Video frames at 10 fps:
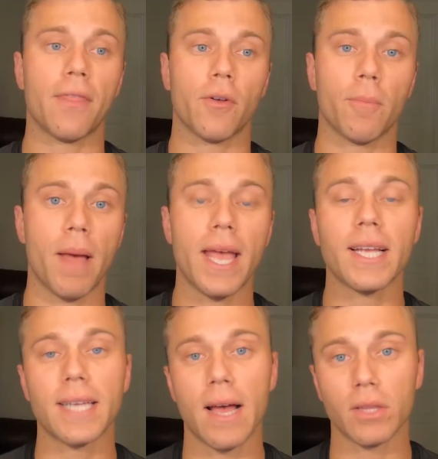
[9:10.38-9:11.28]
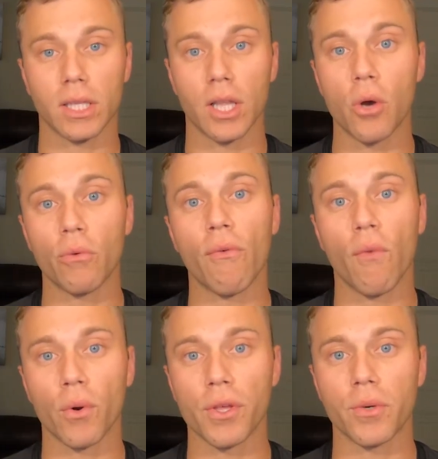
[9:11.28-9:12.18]
they're paying down the loan
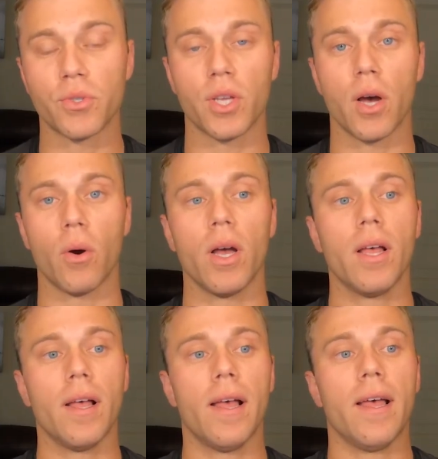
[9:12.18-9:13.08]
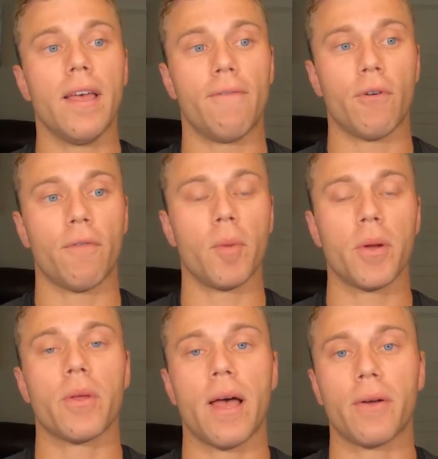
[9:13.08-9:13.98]
for you. So if you're
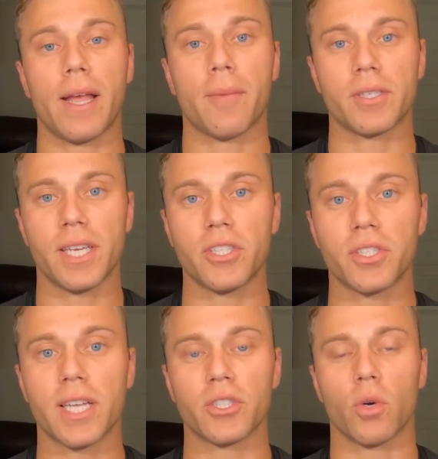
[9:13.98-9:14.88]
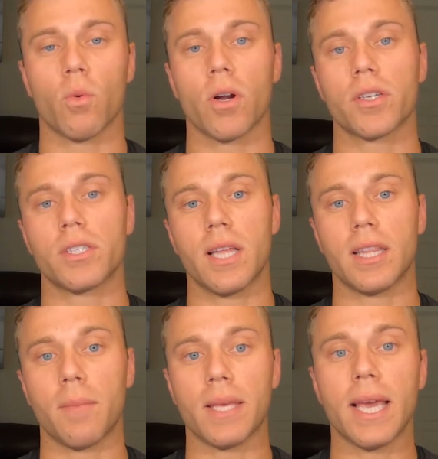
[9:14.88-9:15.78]
familiar with how an amortization schedule works,
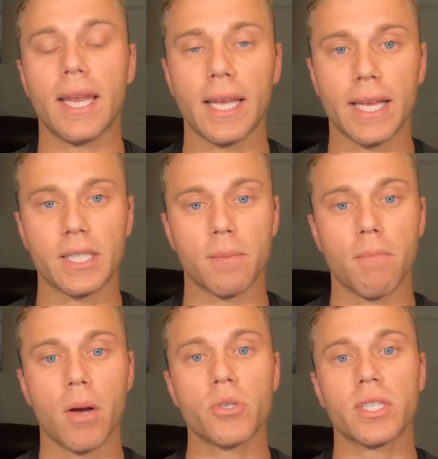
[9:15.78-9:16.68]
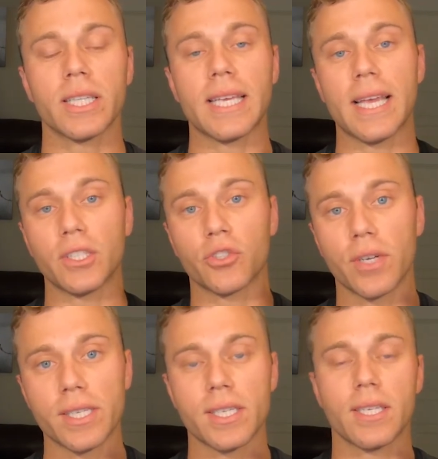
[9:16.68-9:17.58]
at the beginning, it's mostly
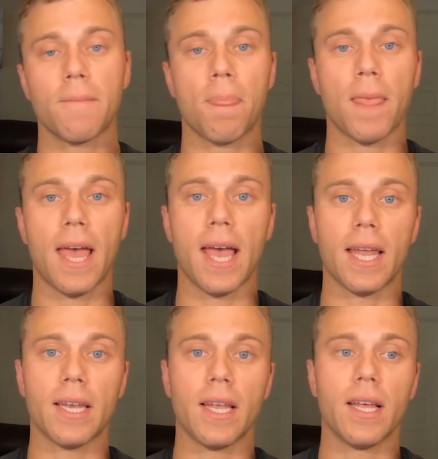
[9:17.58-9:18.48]
interest and